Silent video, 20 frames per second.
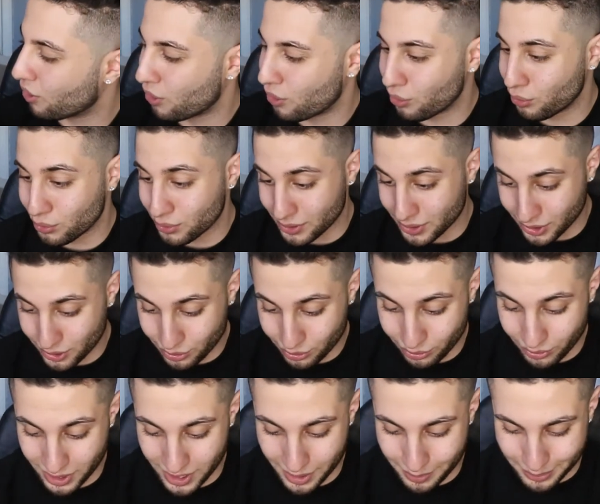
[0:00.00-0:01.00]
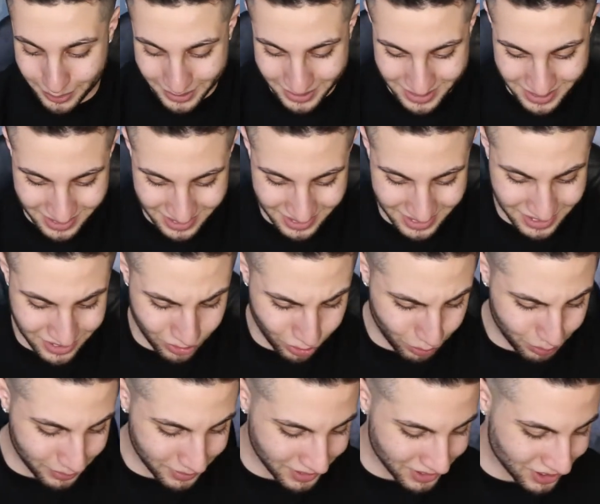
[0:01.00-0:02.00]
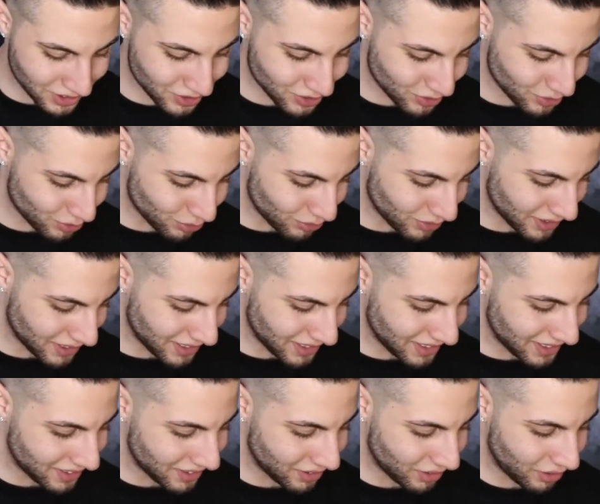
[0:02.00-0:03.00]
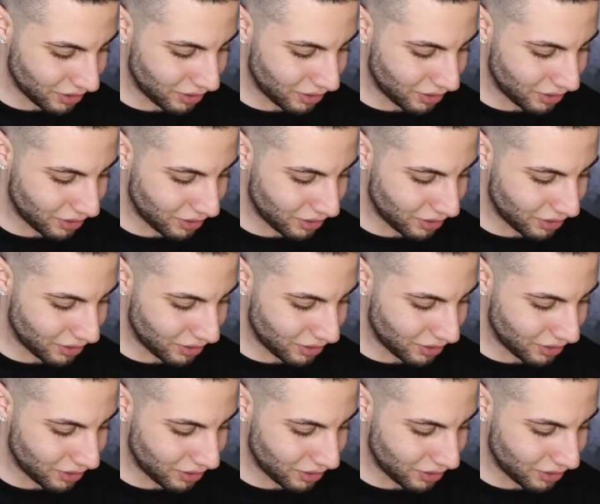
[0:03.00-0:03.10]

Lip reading: Holy crap, let's open this screen.